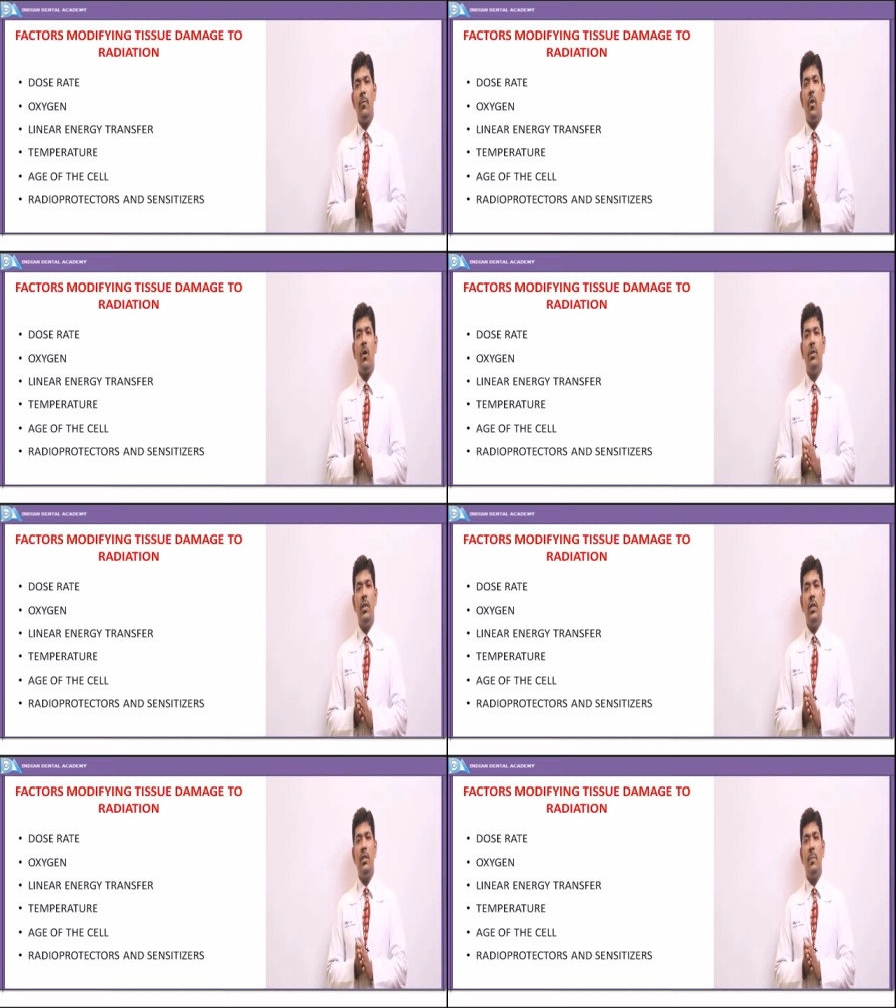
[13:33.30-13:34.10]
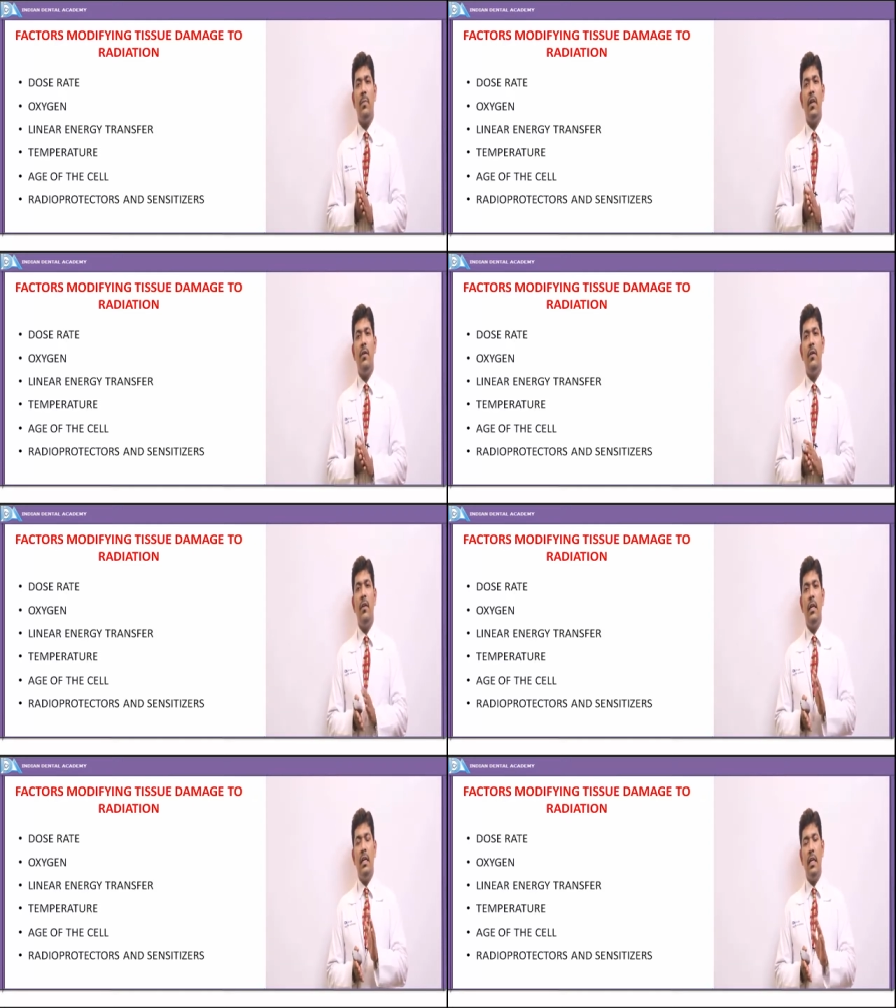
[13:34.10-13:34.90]
of oxygen supply
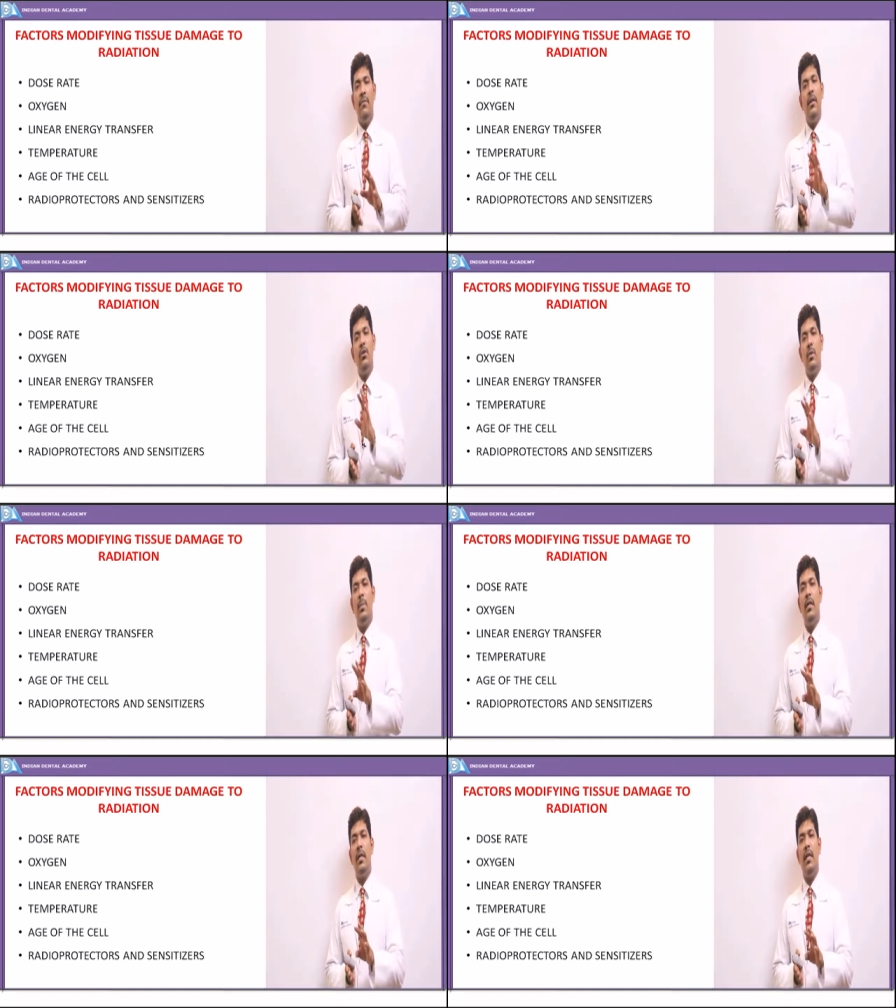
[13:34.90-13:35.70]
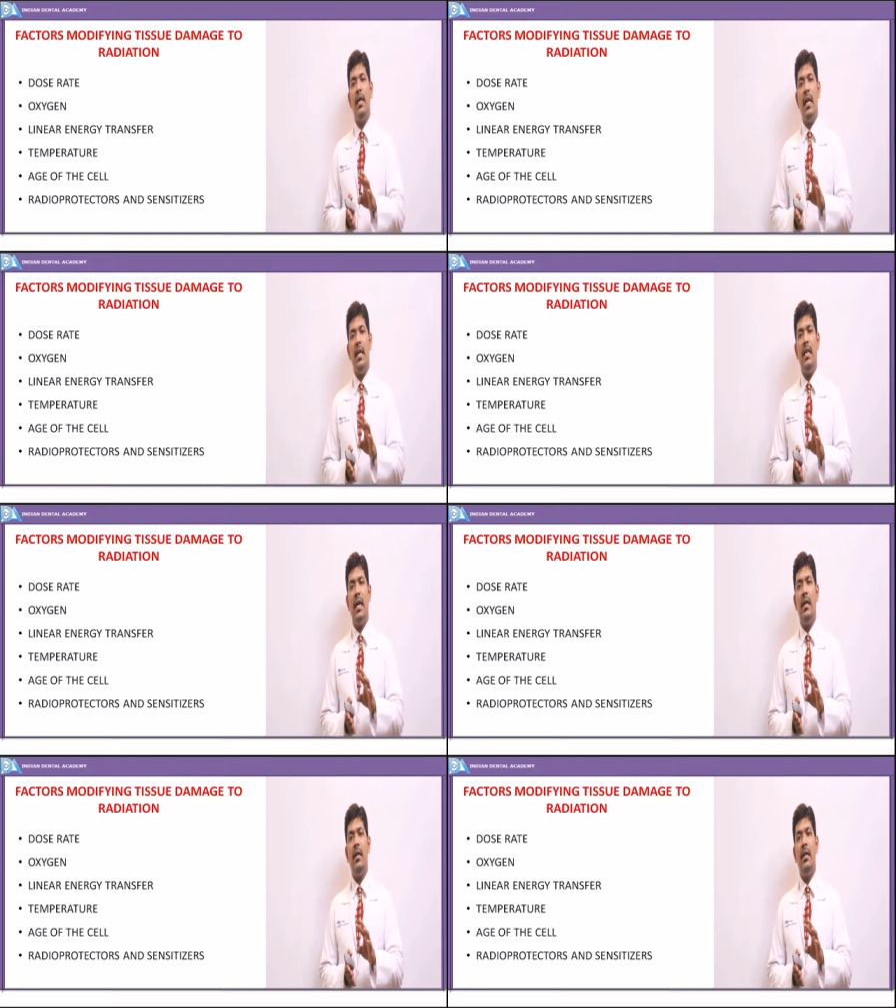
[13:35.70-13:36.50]
given to a particular
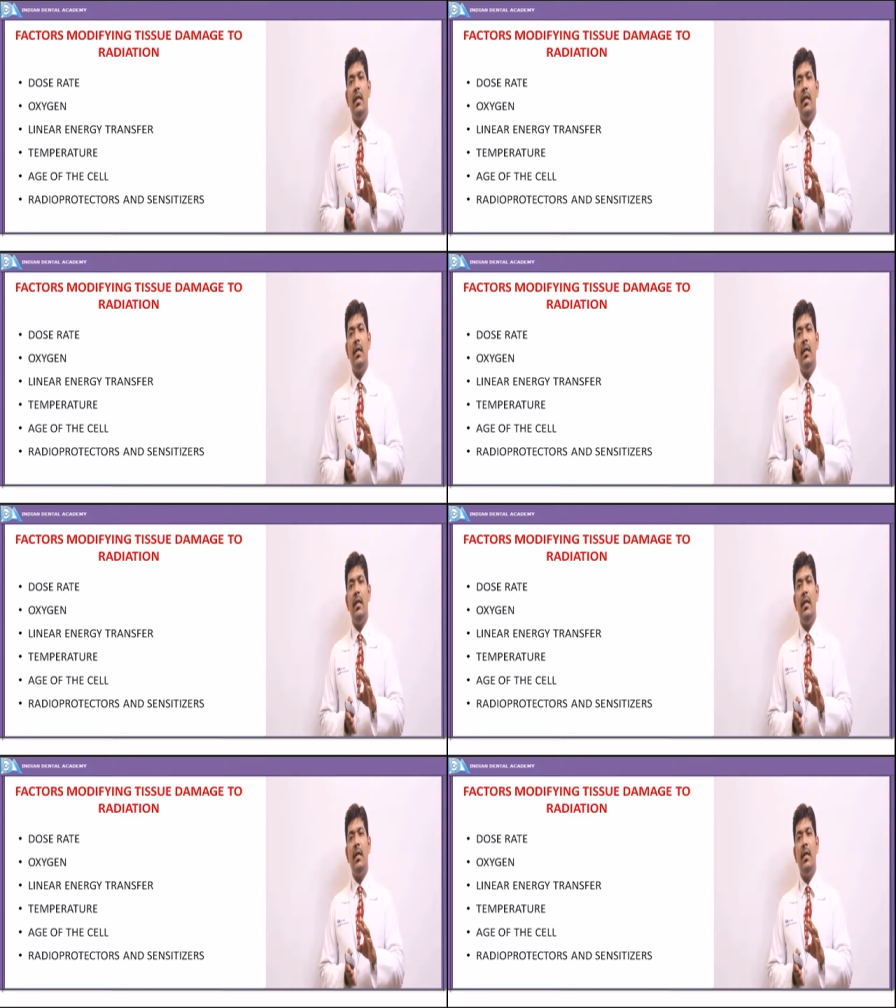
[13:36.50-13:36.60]
area